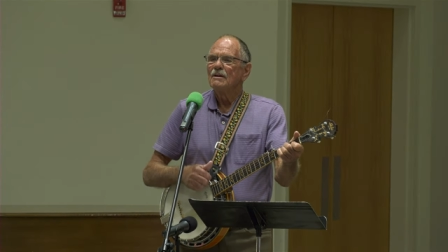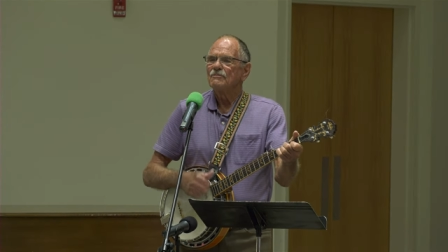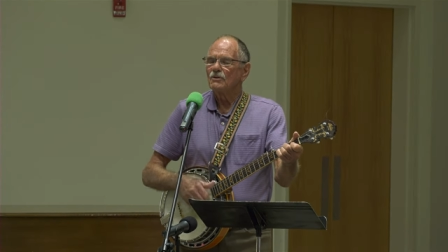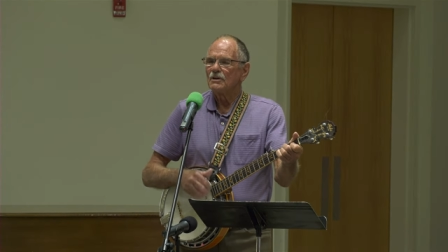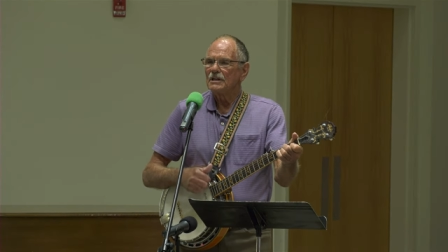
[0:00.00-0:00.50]

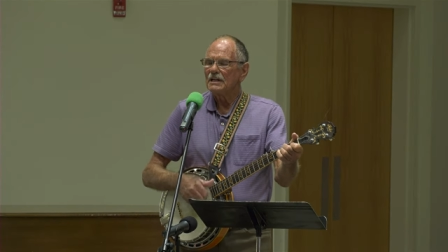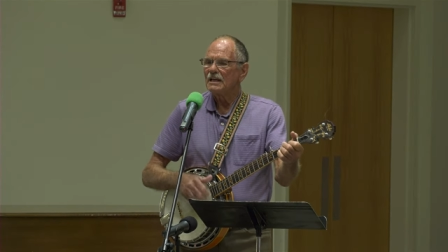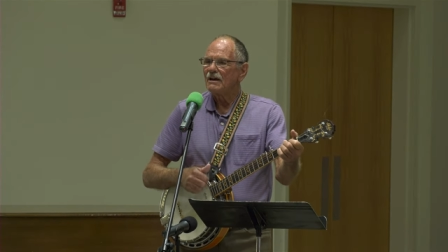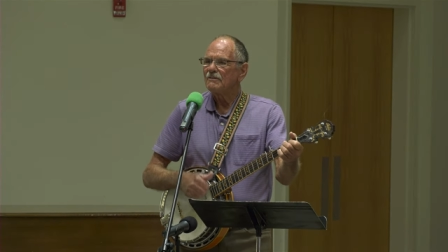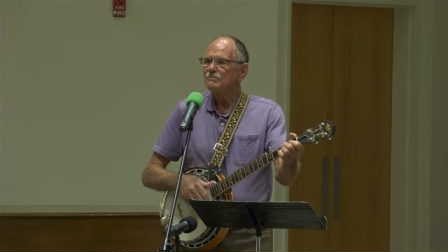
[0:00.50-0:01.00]
For he
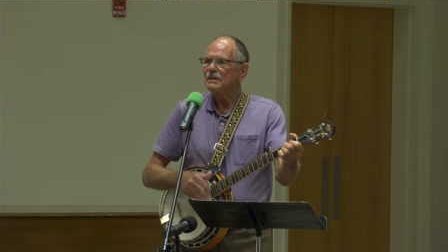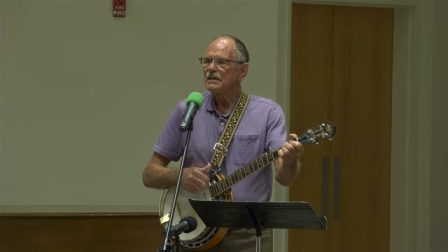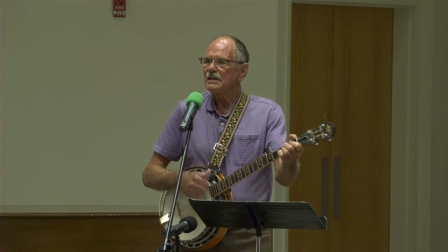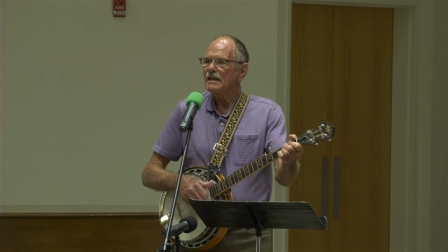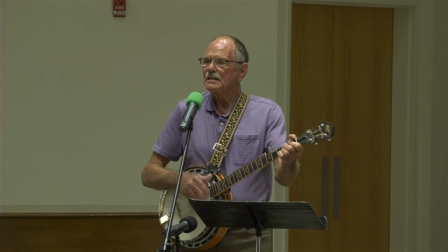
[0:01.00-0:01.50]
loved
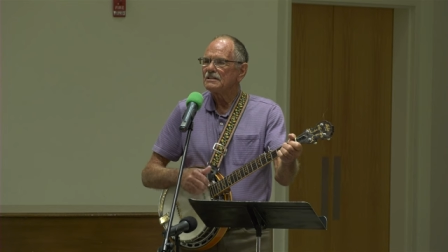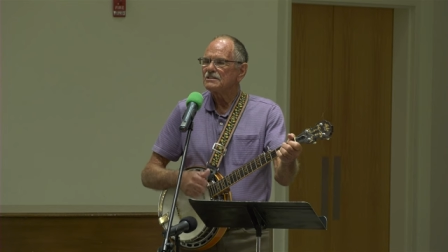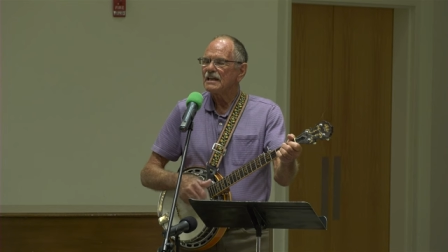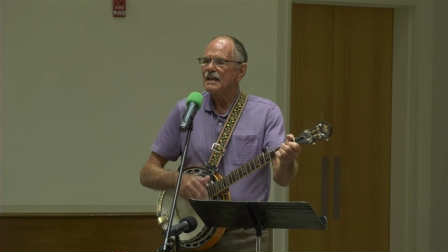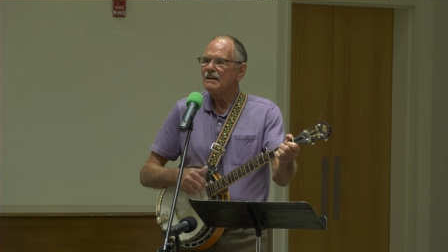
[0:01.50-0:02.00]
me and he
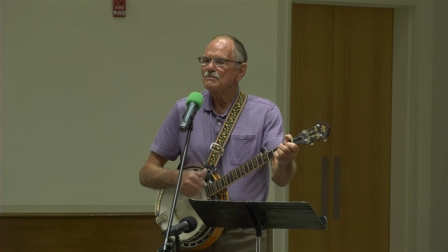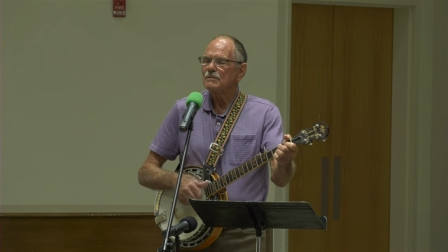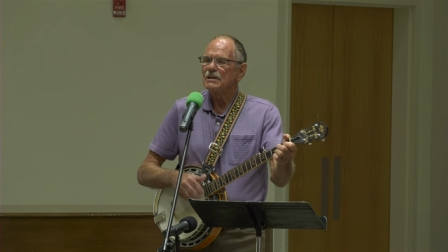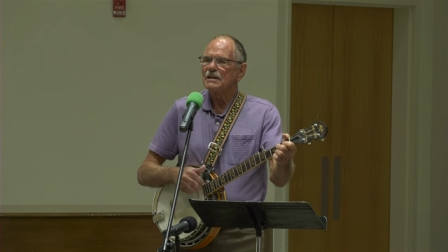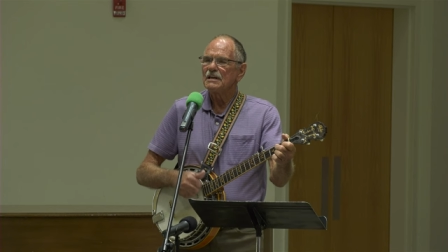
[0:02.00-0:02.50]
saved
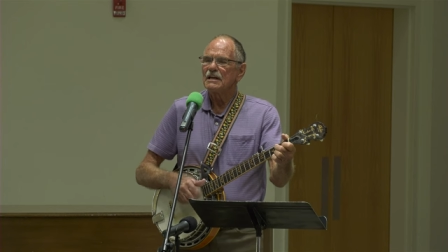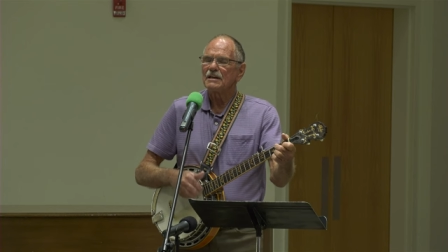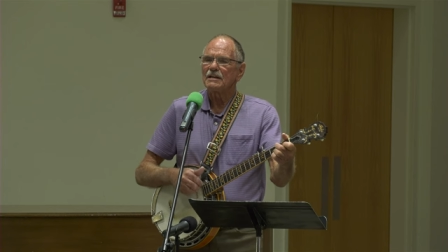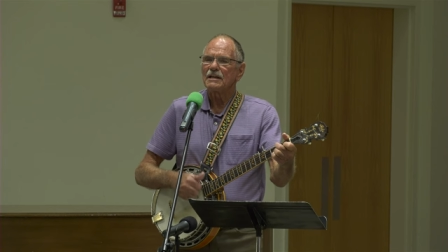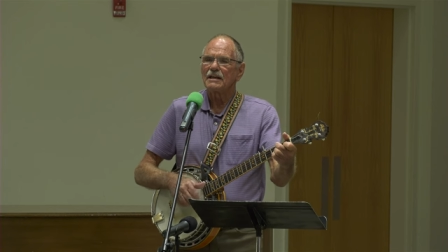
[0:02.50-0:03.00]
me,
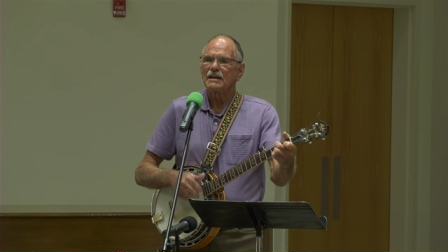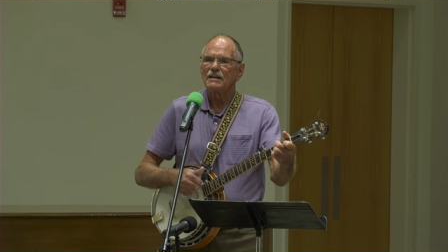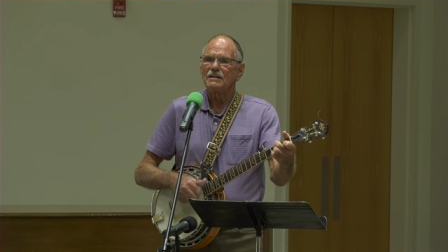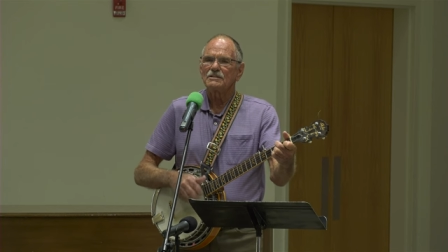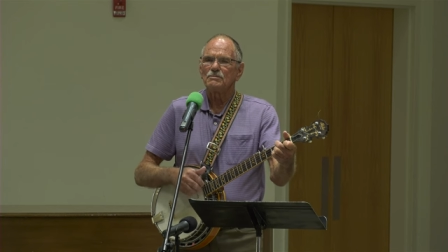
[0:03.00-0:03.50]
and I
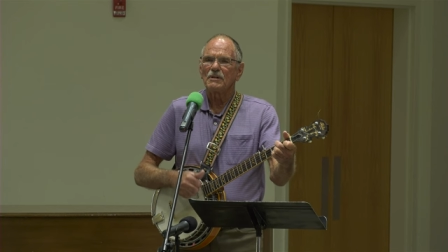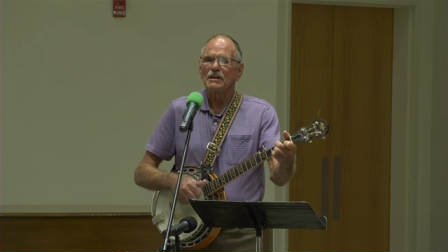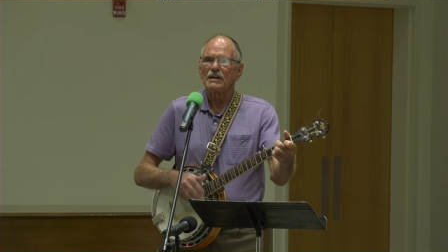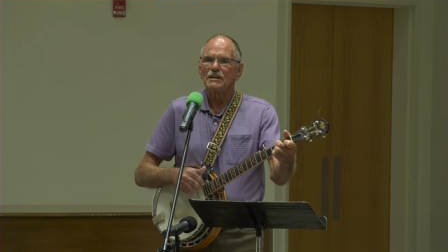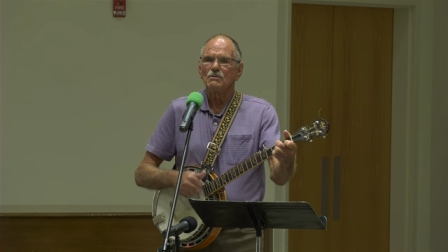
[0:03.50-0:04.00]
can't
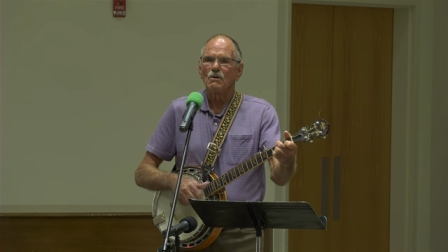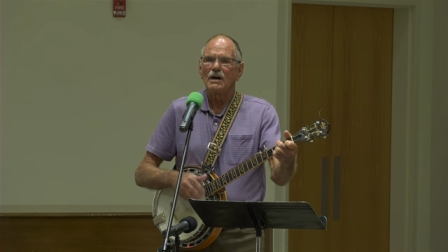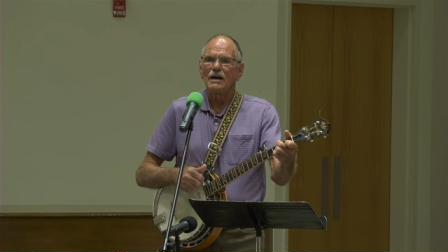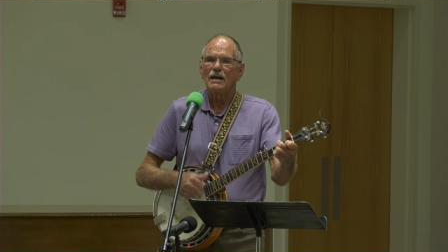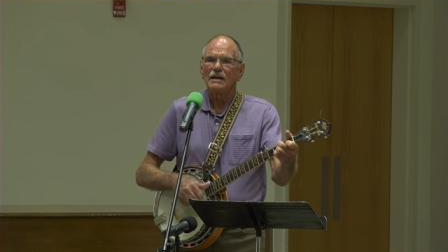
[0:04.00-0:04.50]
explain
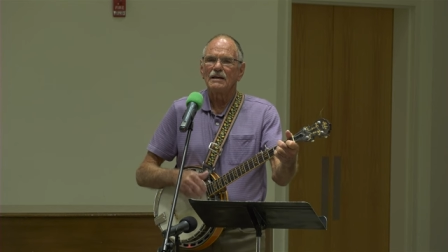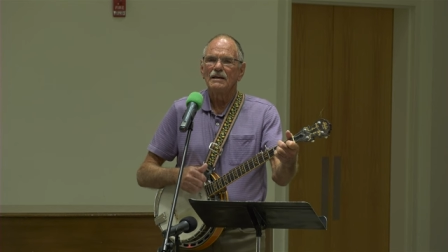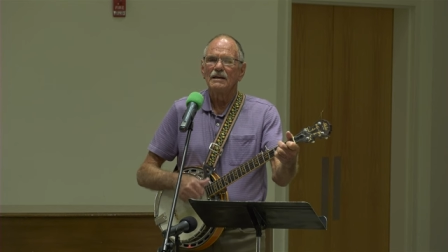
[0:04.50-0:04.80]
why.